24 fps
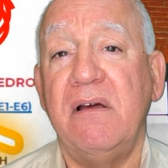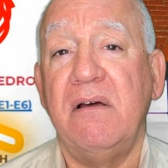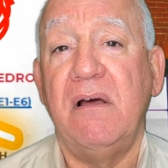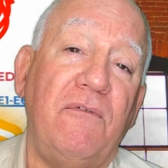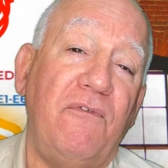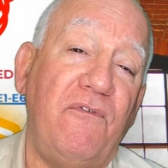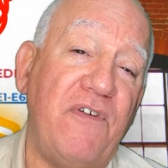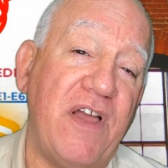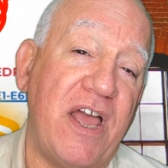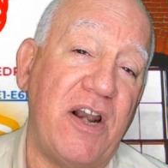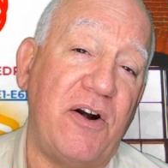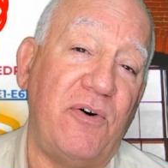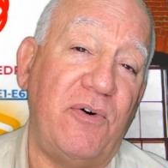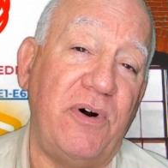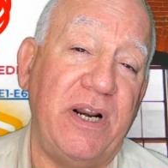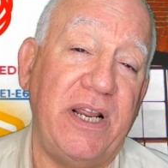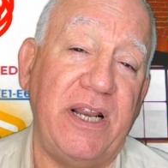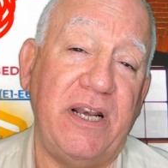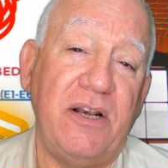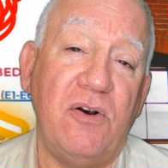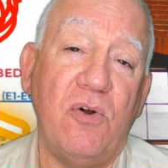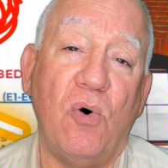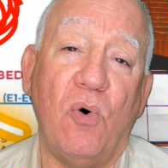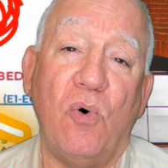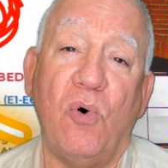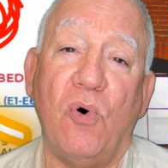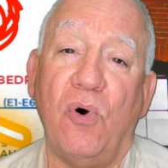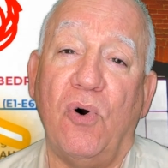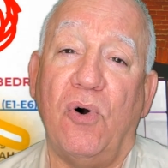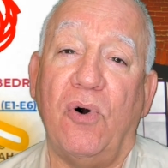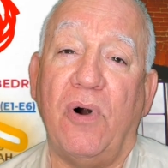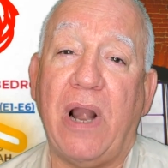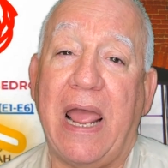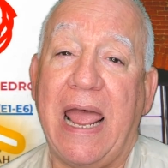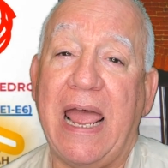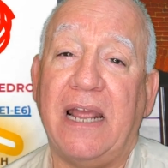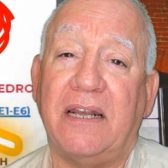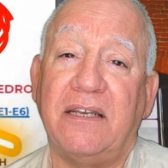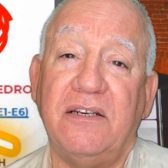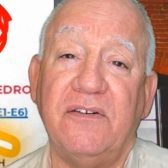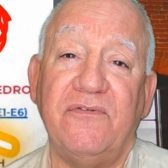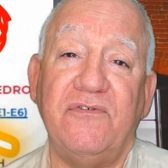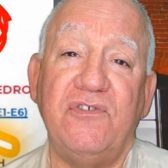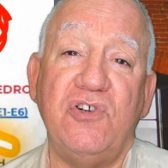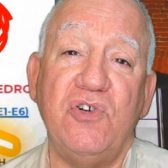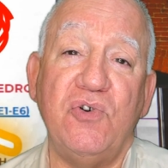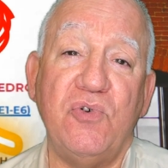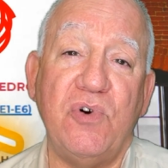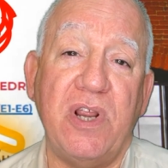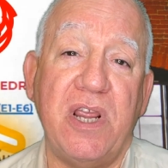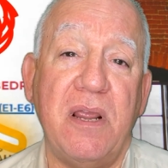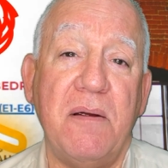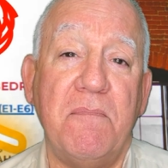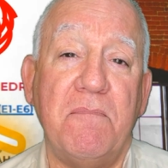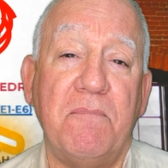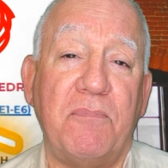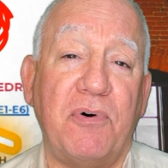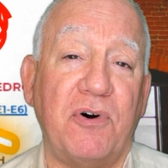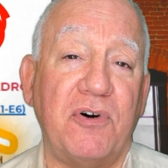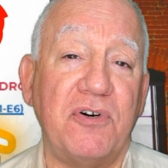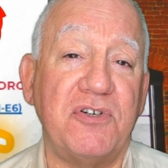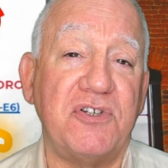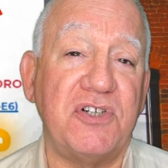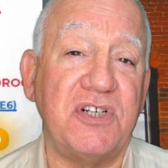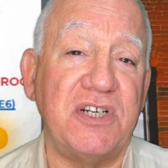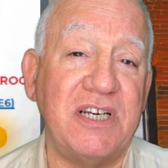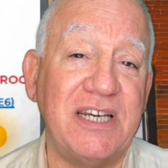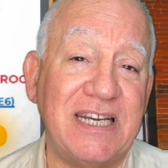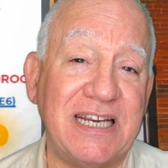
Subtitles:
veteran or active duty person,